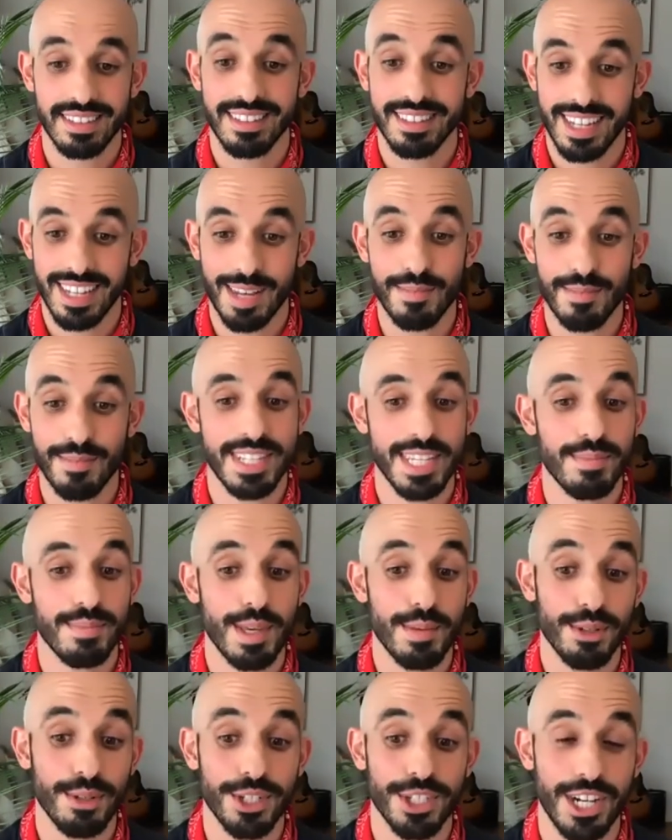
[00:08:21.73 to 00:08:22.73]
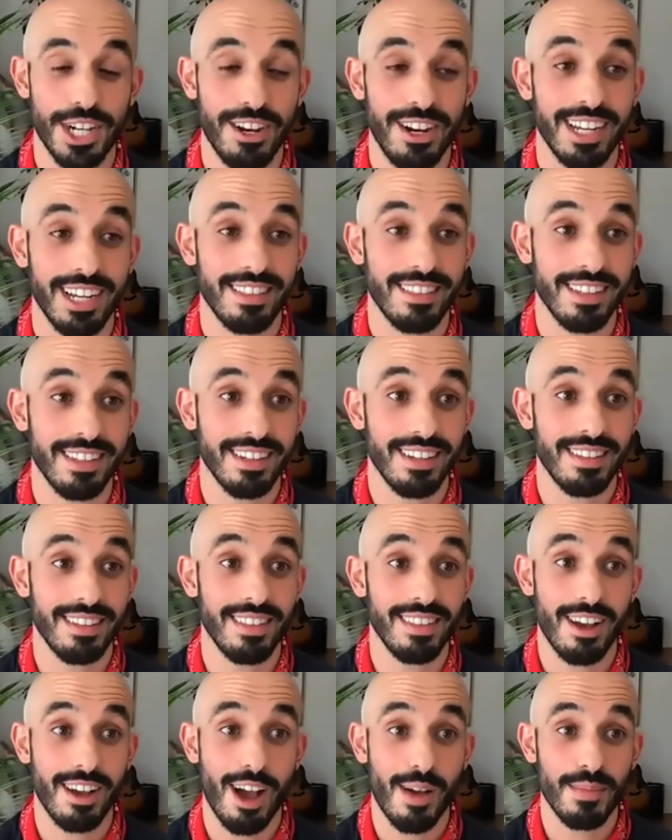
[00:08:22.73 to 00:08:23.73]
I'm seeing people sharing in
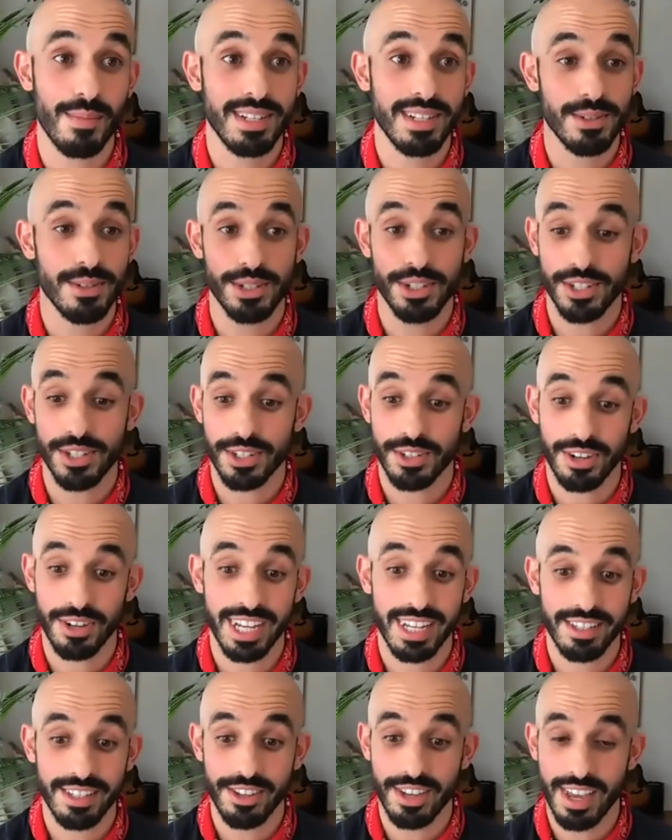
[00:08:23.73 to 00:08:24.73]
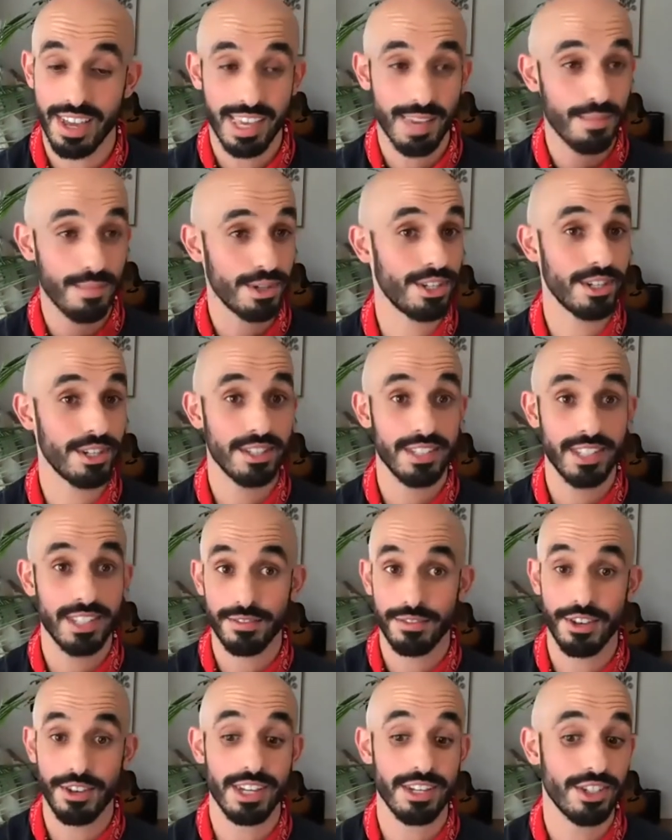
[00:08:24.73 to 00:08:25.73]
the comments, which is great. You can keep it to
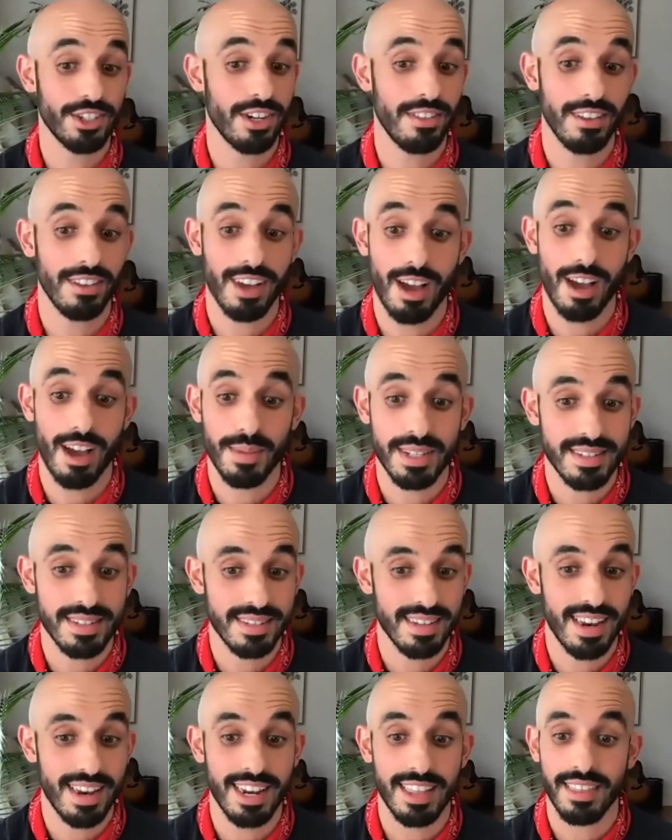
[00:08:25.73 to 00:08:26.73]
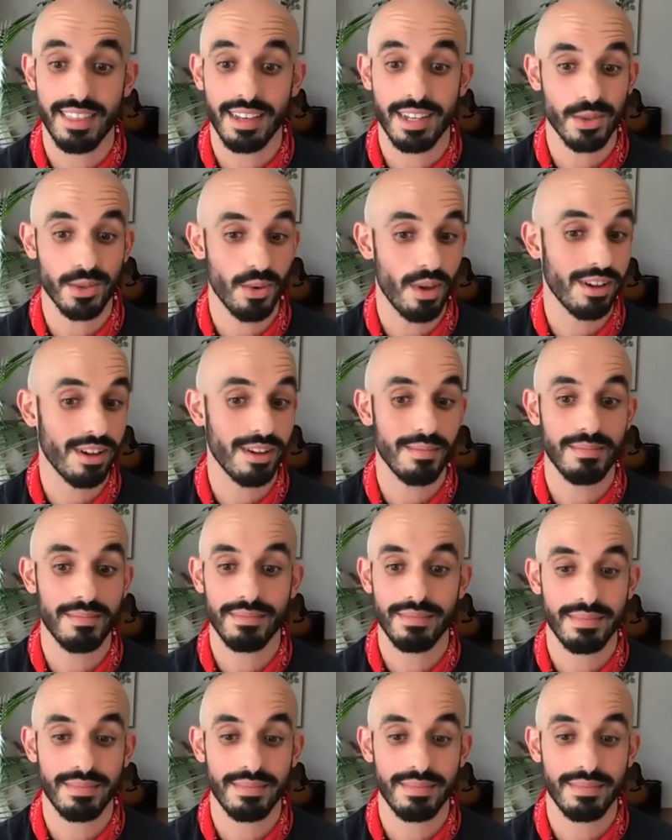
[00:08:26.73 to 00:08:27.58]
yourself, you can share in the comments, anything is welcome.